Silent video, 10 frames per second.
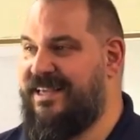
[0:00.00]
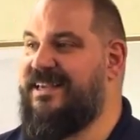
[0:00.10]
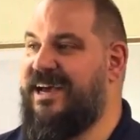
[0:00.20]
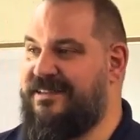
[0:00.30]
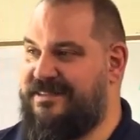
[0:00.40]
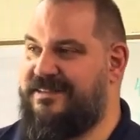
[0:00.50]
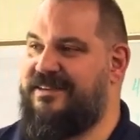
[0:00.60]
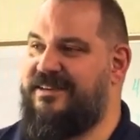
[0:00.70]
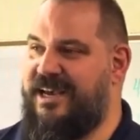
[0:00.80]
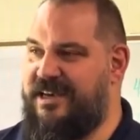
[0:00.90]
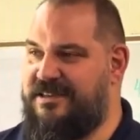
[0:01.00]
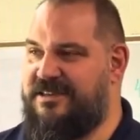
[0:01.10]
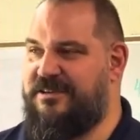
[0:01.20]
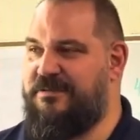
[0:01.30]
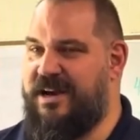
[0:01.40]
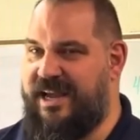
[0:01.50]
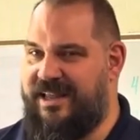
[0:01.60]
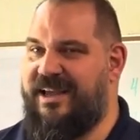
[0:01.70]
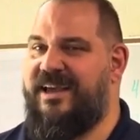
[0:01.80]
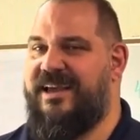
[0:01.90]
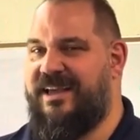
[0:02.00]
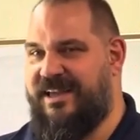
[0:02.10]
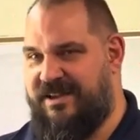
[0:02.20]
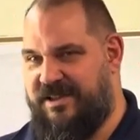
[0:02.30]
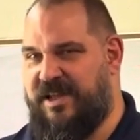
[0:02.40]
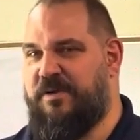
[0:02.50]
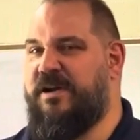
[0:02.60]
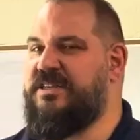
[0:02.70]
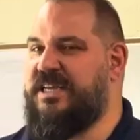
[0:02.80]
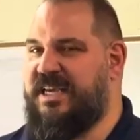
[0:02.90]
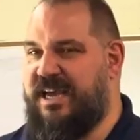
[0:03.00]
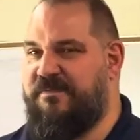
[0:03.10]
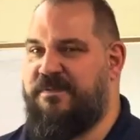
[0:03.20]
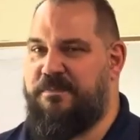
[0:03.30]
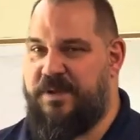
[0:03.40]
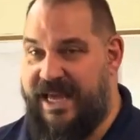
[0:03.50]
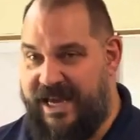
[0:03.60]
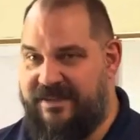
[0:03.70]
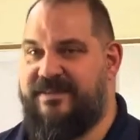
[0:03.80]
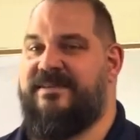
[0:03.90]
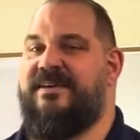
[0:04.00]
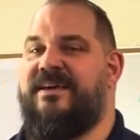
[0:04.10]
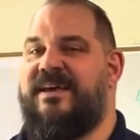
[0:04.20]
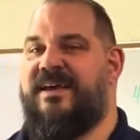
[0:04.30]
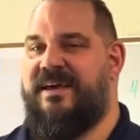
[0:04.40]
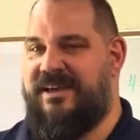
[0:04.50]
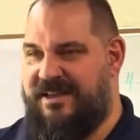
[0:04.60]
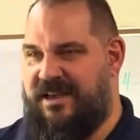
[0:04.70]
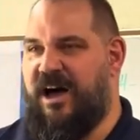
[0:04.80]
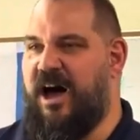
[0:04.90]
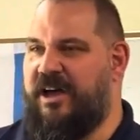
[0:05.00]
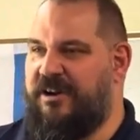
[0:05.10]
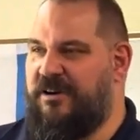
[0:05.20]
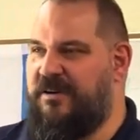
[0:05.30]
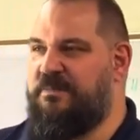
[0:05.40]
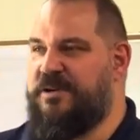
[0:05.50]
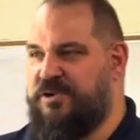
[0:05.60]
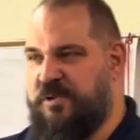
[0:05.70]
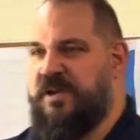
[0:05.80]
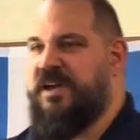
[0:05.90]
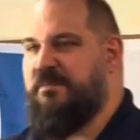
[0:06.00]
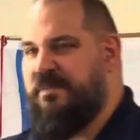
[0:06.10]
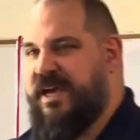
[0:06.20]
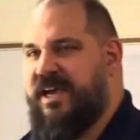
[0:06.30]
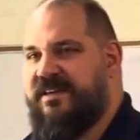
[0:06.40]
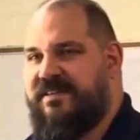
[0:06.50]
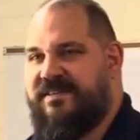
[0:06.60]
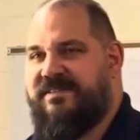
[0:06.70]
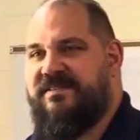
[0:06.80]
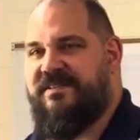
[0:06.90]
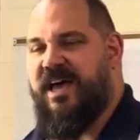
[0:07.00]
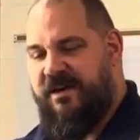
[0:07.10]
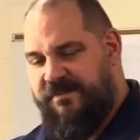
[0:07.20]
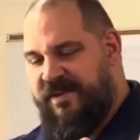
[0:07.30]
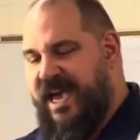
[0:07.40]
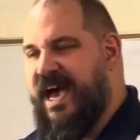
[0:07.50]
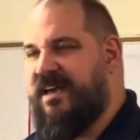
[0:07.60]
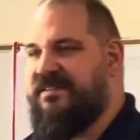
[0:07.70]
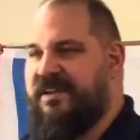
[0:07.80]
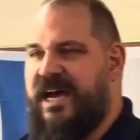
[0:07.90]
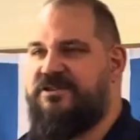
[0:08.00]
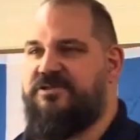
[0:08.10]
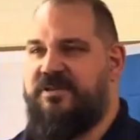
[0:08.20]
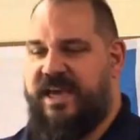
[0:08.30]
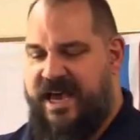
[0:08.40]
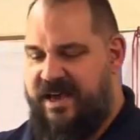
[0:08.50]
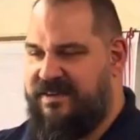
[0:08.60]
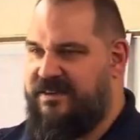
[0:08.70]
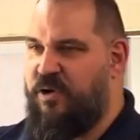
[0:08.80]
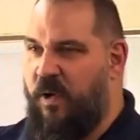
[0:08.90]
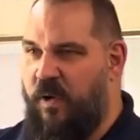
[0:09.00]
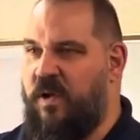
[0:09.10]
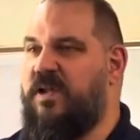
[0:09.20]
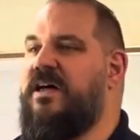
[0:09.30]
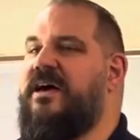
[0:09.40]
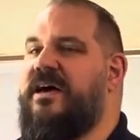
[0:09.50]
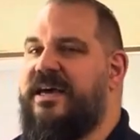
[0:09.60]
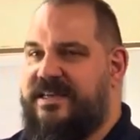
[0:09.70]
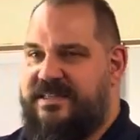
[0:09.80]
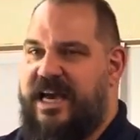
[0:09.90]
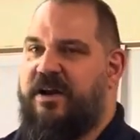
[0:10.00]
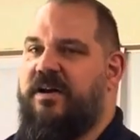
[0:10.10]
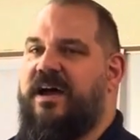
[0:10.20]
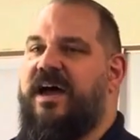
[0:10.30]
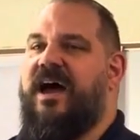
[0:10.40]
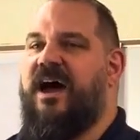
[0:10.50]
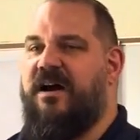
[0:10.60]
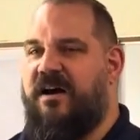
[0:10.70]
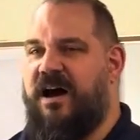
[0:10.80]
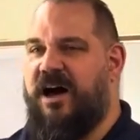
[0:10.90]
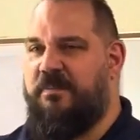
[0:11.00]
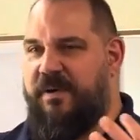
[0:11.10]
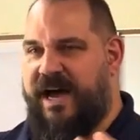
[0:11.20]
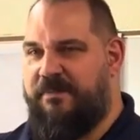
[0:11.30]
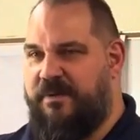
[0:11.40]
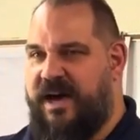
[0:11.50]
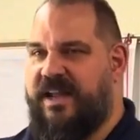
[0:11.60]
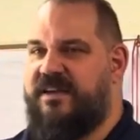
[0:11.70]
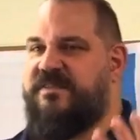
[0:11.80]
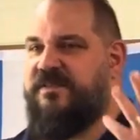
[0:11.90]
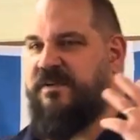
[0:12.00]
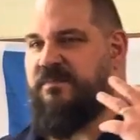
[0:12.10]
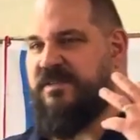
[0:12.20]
Yes, you're right. They originally came from plants. All your petroleum-based stuff, gas, natural gas, coal, etc., are all byproducts from